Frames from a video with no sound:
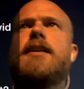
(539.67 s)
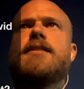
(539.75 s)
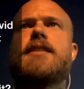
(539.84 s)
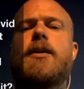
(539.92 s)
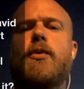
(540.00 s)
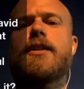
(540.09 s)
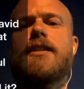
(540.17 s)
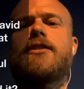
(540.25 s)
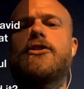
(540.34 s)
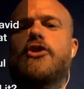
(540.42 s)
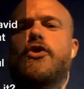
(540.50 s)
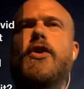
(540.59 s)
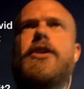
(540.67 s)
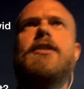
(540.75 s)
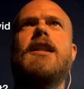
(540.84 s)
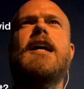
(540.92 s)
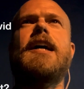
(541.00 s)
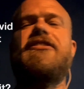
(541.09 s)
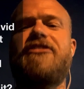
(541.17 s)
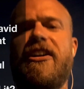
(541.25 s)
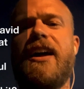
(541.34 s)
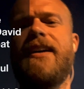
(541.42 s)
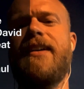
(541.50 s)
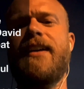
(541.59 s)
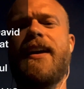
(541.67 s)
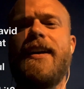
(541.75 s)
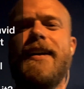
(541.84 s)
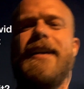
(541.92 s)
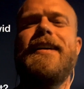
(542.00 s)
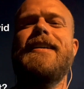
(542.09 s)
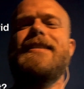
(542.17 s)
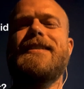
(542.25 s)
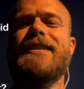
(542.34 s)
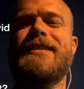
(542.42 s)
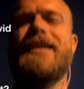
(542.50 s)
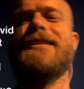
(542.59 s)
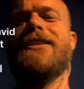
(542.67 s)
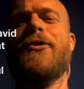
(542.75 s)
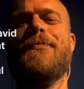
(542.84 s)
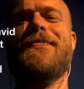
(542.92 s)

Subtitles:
Say, we're going to destroy your life. Jesus says, nope.